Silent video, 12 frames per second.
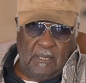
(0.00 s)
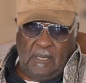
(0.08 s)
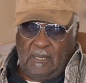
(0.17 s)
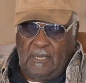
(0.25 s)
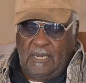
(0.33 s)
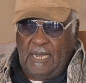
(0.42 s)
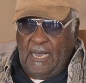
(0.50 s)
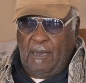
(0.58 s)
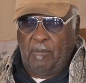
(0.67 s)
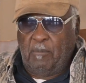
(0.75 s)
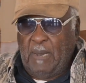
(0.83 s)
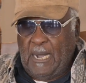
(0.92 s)
Didn't have
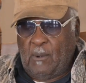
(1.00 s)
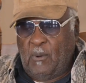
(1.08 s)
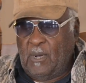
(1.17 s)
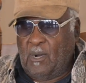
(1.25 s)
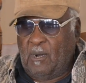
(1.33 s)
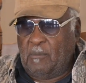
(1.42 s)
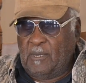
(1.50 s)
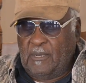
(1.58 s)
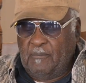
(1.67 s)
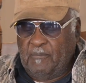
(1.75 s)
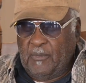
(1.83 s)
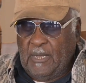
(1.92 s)
a microwave oven.
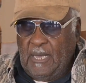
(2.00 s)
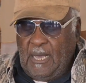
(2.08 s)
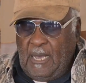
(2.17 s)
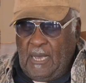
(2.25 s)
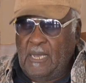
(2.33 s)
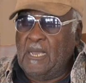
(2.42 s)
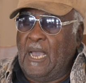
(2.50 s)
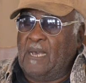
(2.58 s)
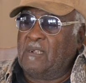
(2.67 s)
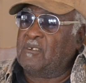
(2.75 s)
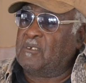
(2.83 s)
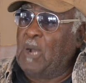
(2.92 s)
He had
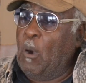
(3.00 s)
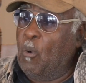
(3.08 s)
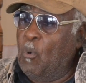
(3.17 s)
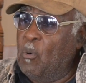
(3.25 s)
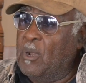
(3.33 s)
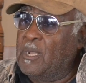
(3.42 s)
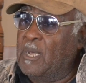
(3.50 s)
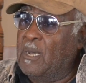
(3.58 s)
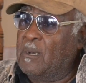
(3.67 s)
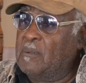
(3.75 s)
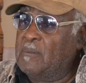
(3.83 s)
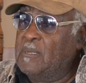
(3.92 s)
a stove in there,
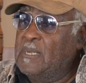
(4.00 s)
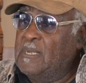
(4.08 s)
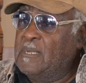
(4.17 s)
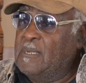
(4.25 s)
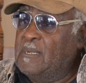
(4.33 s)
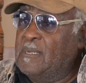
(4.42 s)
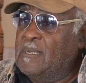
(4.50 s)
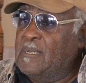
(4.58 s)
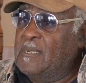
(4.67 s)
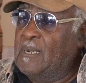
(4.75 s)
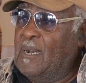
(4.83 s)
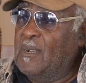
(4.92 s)

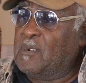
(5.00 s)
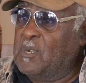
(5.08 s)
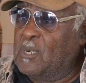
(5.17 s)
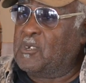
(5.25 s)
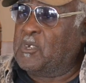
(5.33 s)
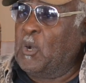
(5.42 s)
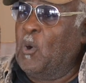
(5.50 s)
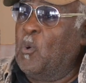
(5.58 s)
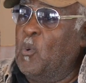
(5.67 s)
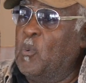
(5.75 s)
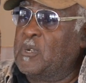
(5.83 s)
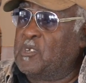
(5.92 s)
a cook
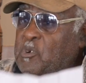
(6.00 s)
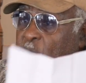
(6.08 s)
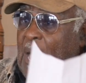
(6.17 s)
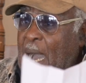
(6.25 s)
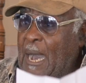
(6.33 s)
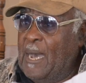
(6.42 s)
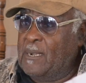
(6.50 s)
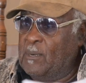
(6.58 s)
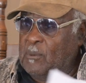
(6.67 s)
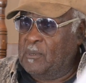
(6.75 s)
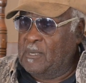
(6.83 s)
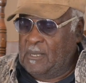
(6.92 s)
stove with 2 eyes
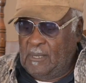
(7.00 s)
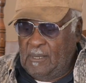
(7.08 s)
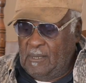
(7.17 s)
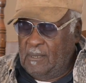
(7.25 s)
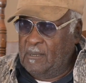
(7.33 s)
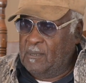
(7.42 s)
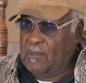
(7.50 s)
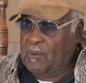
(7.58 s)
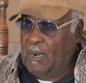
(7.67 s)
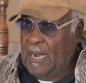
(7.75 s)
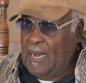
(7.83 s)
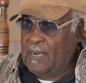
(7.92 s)
on it. 2
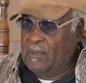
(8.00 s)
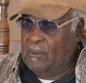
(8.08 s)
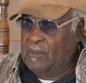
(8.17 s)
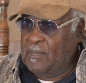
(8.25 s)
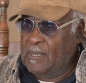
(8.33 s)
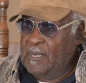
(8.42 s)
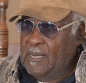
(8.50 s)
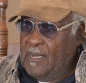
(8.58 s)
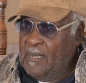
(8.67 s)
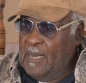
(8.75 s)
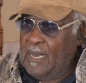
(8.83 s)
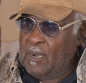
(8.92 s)
eyes on it.
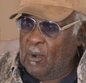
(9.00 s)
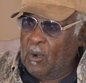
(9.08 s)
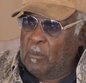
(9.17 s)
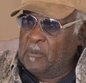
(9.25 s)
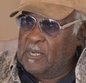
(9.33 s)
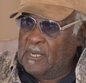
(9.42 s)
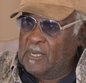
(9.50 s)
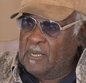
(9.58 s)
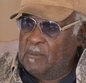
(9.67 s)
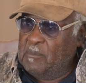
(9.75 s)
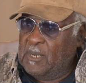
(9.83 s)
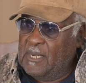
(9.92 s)
Had an oven in it,
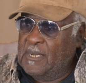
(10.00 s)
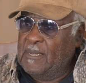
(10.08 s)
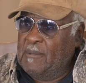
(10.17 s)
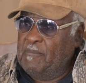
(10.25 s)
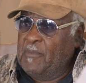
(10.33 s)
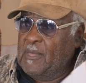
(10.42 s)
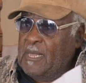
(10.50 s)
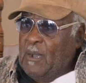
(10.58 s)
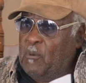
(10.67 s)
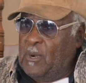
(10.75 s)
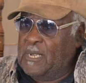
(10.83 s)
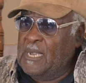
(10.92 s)
but that's
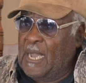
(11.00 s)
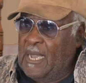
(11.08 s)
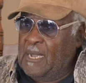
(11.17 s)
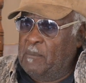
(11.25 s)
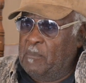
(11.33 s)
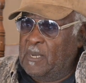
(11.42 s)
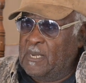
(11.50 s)
what he had, my